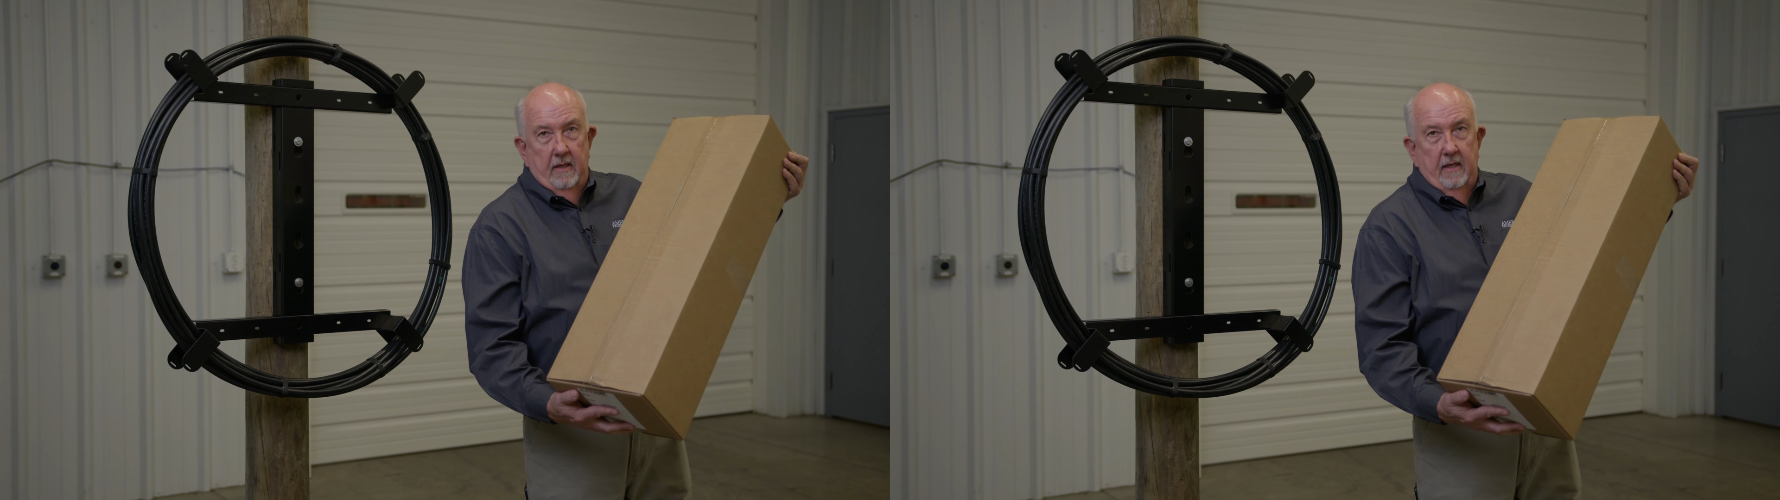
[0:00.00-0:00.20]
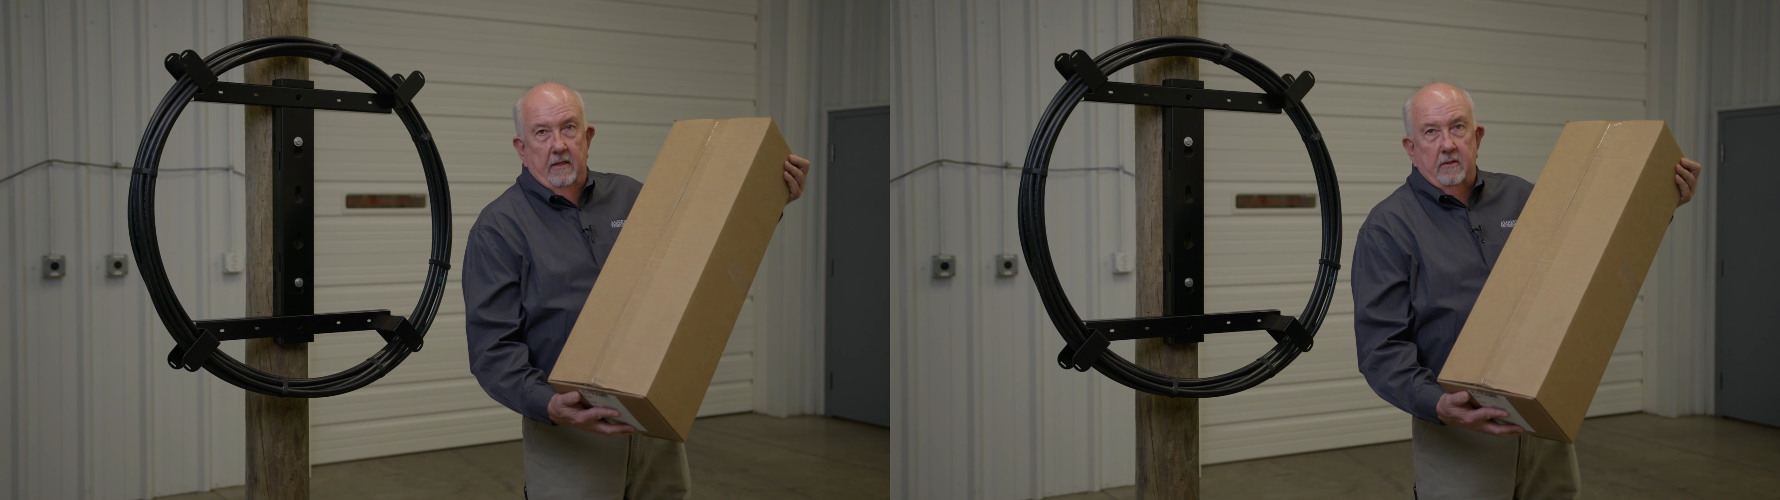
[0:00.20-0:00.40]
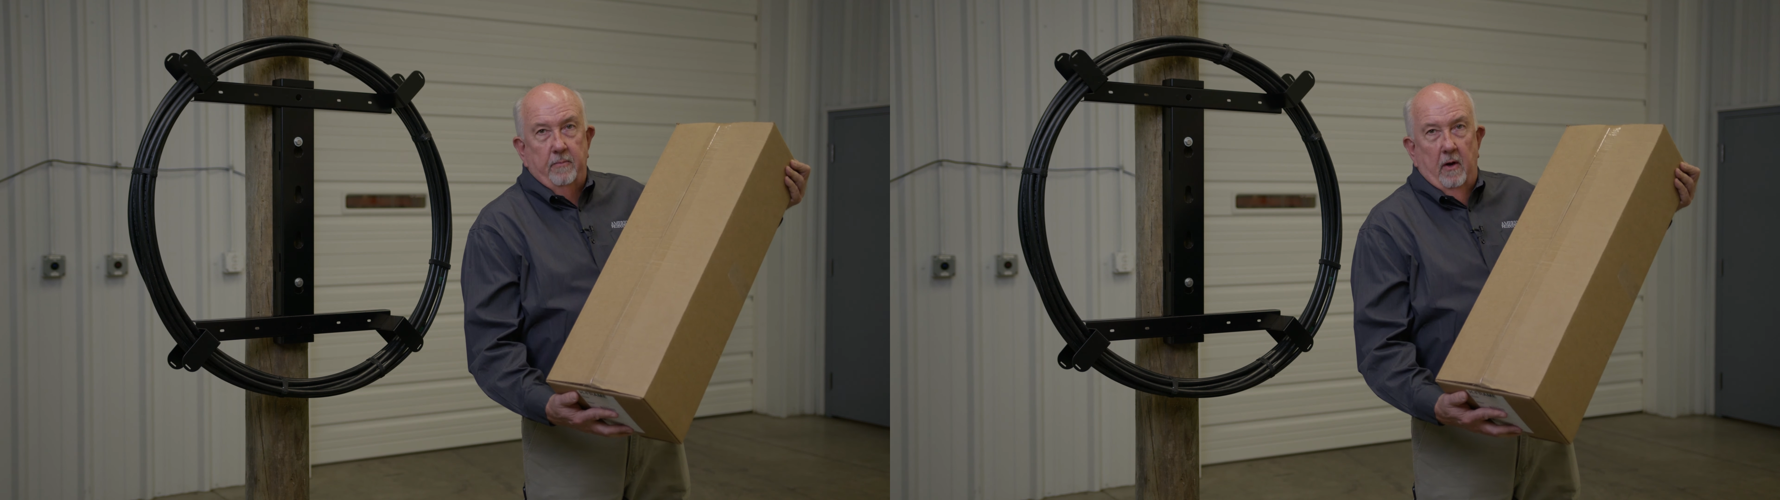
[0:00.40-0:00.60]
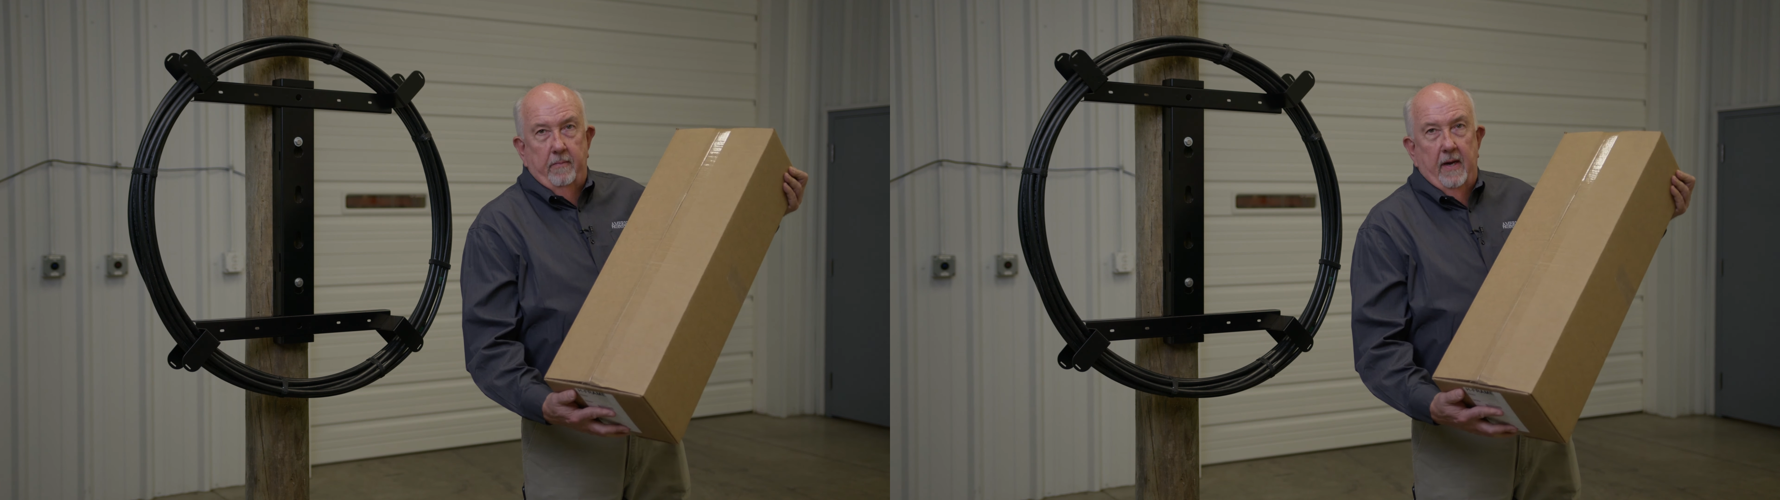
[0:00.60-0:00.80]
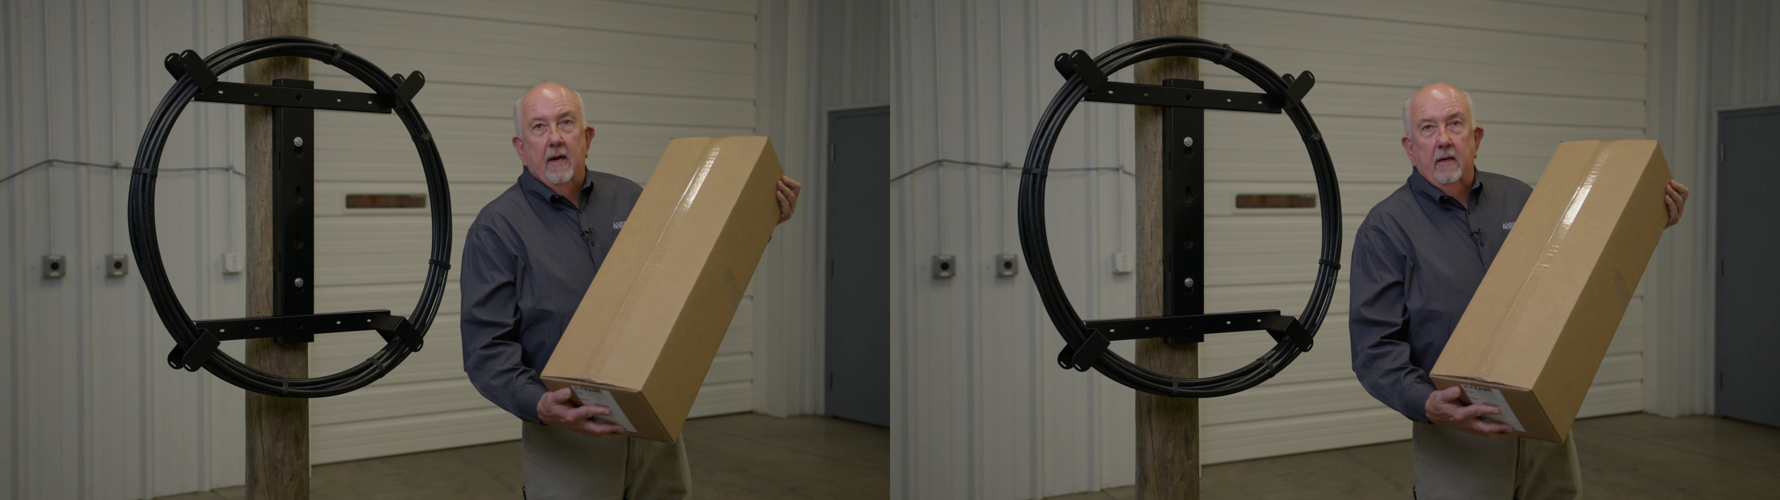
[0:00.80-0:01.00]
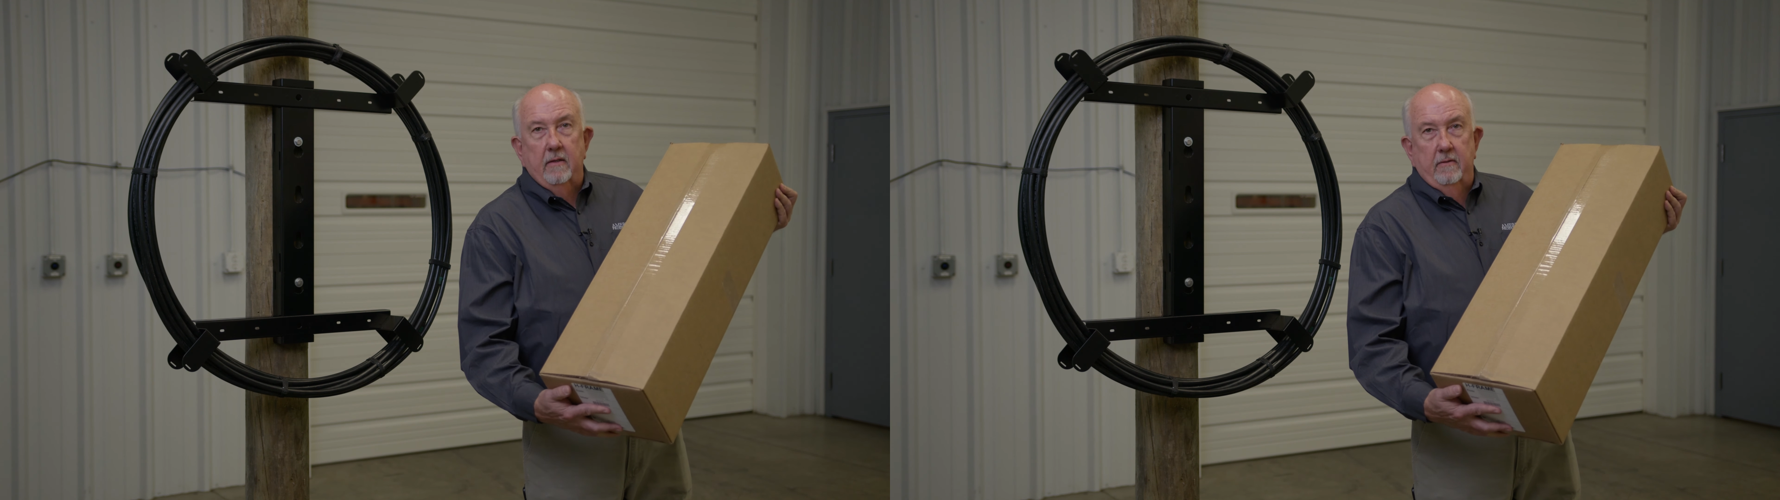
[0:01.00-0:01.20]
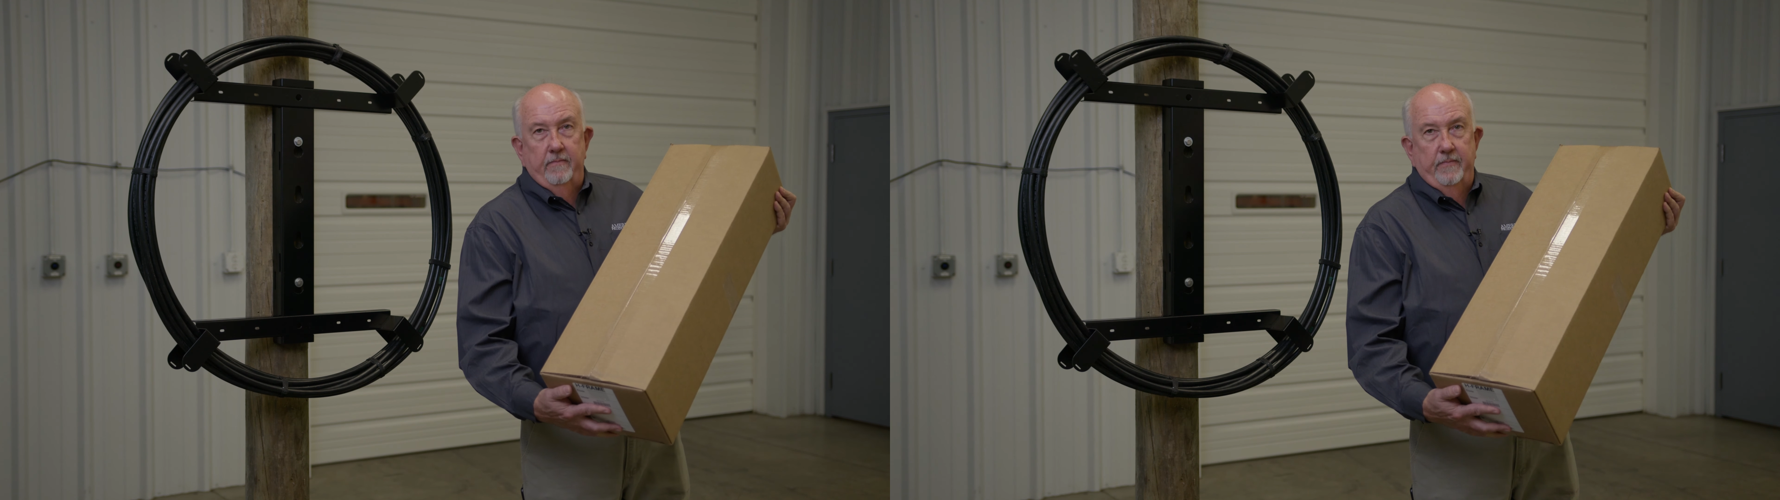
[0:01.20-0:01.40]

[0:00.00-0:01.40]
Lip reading: in this small package.